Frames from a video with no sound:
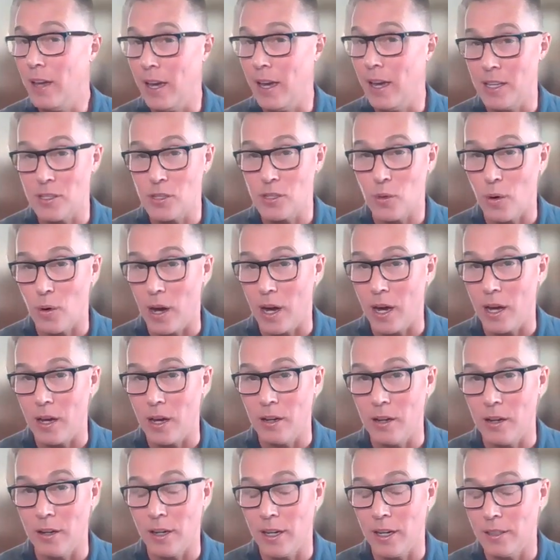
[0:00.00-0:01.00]
as
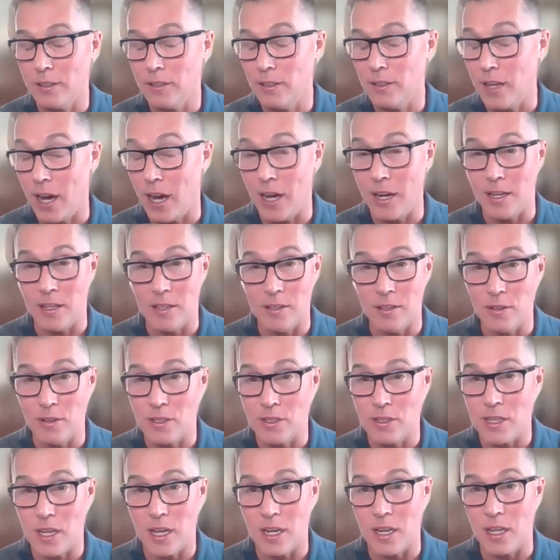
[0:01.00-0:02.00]
Ngan and you had
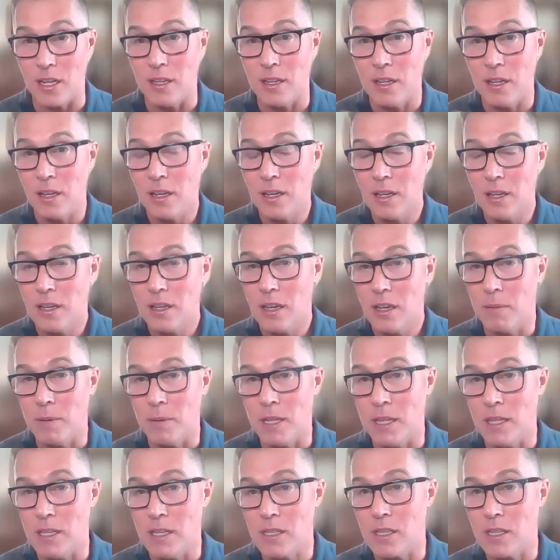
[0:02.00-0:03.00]
stated. I
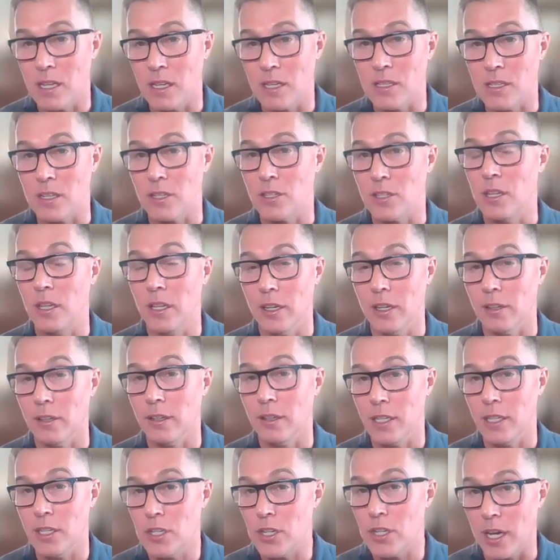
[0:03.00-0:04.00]
mean, these things are
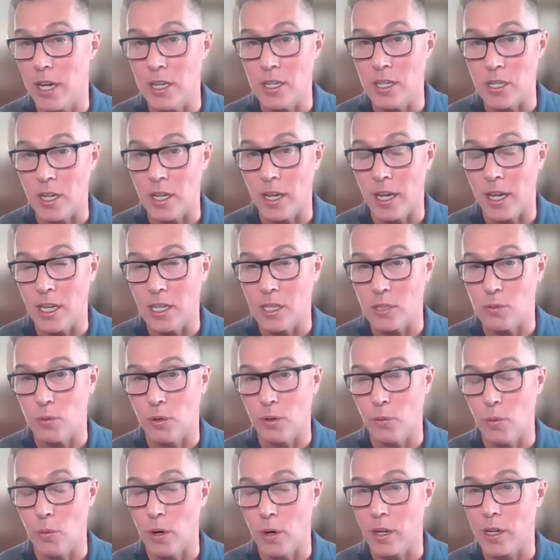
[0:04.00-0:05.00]
literally changing as
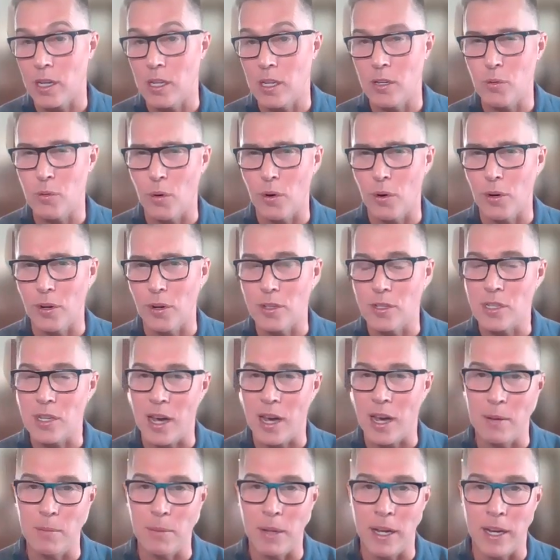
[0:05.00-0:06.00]
we're working towards
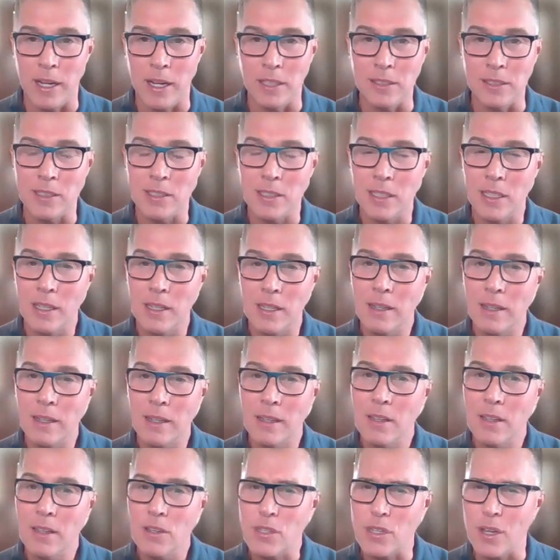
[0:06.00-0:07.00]
timelines.
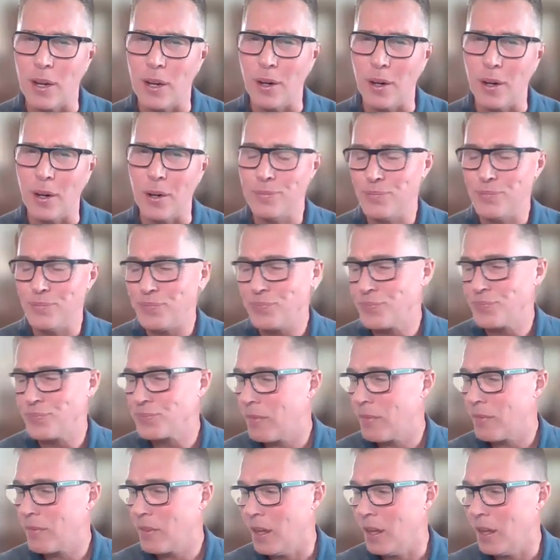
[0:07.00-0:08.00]
So,
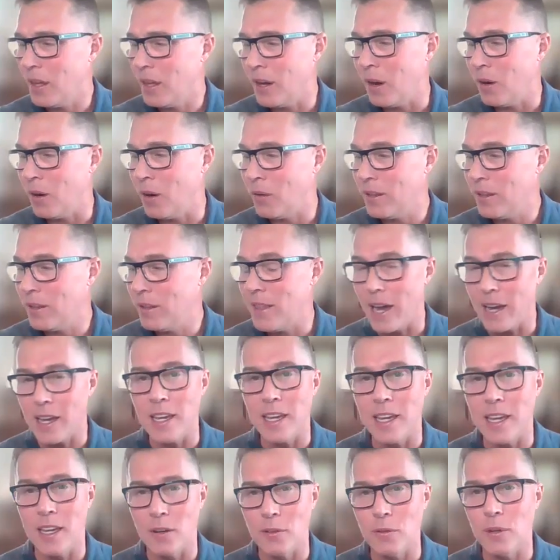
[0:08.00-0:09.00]
that
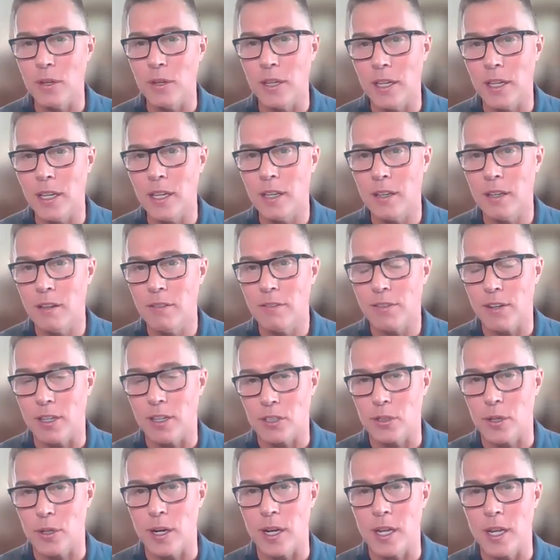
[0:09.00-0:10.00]
can get really
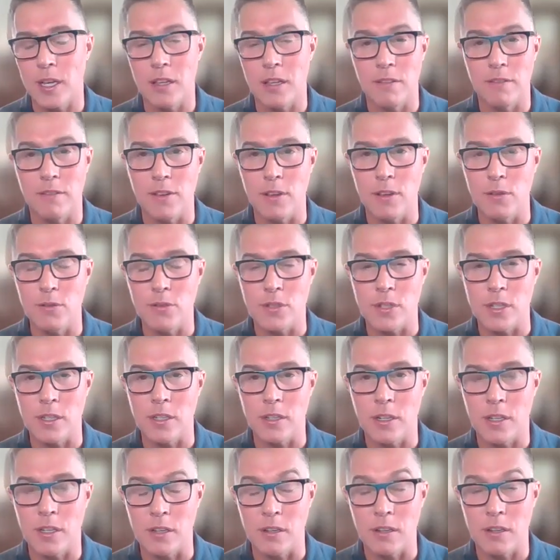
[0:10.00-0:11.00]
frustrating,
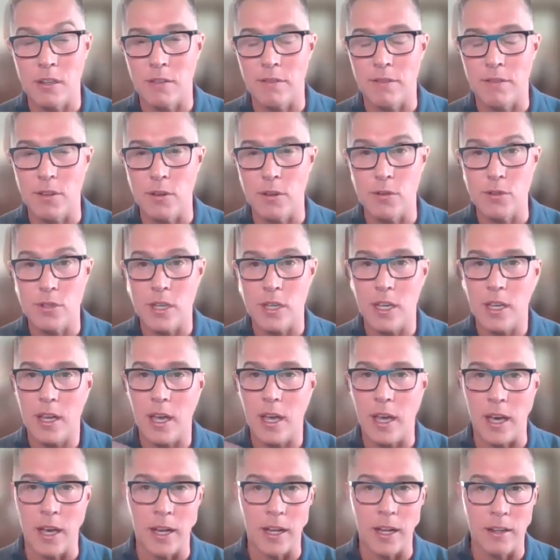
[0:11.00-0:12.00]

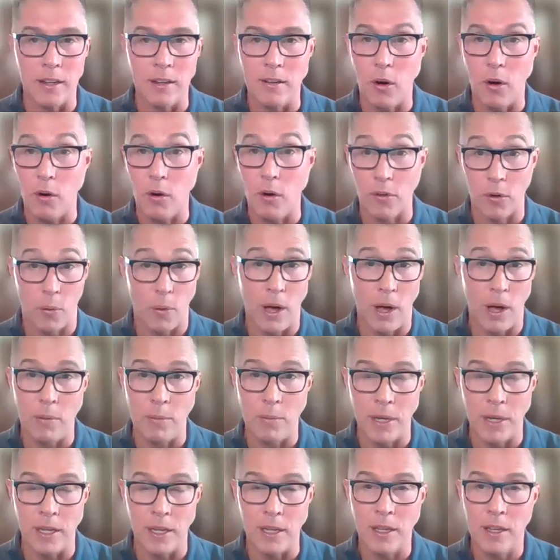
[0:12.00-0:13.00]
confusing, and
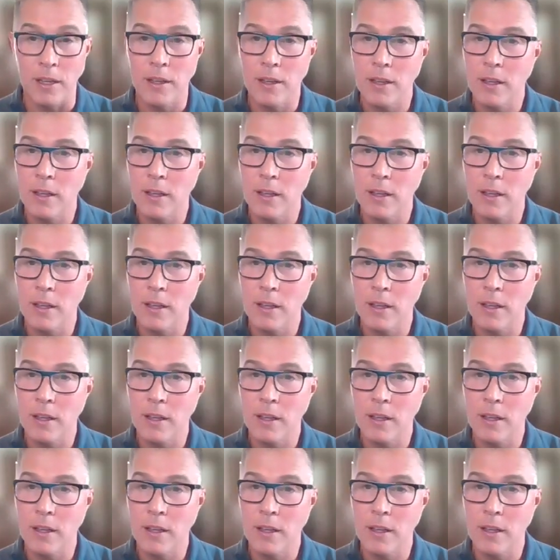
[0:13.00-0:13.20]
overwhelming.